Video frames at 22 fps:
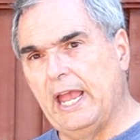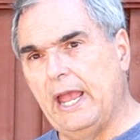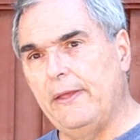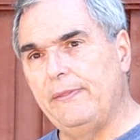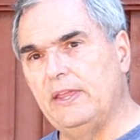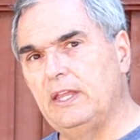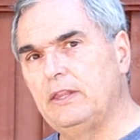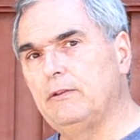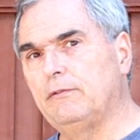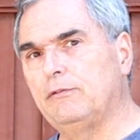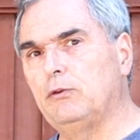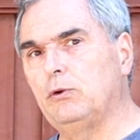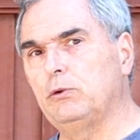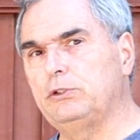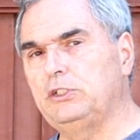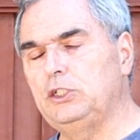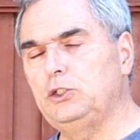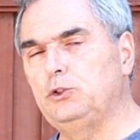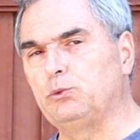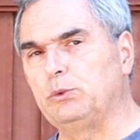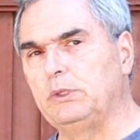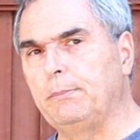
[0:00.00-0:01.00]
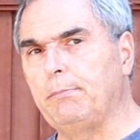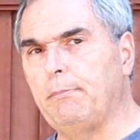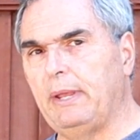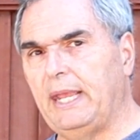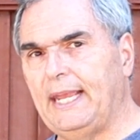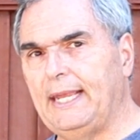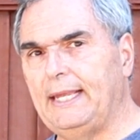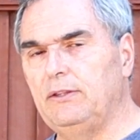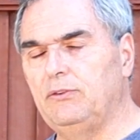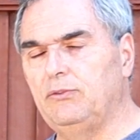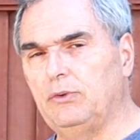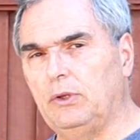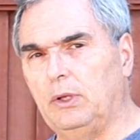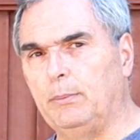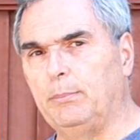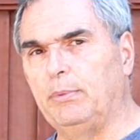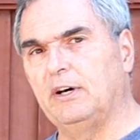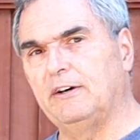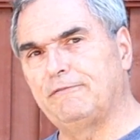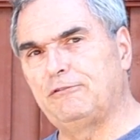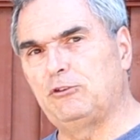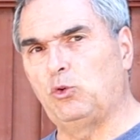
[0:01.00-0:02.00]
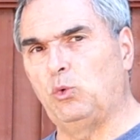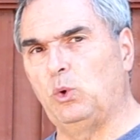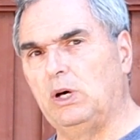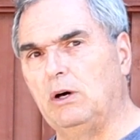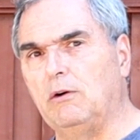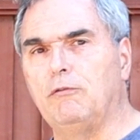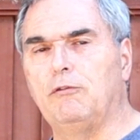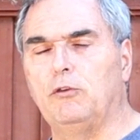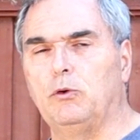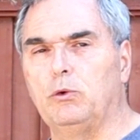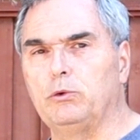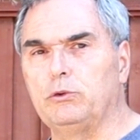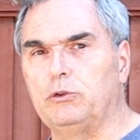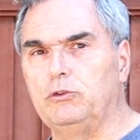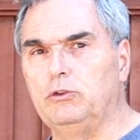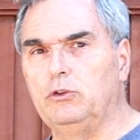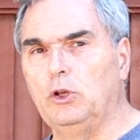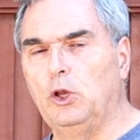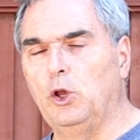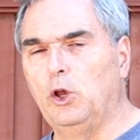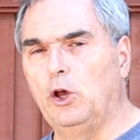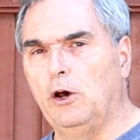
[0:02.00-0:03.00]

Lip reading: And then the voltage remains above 12 volts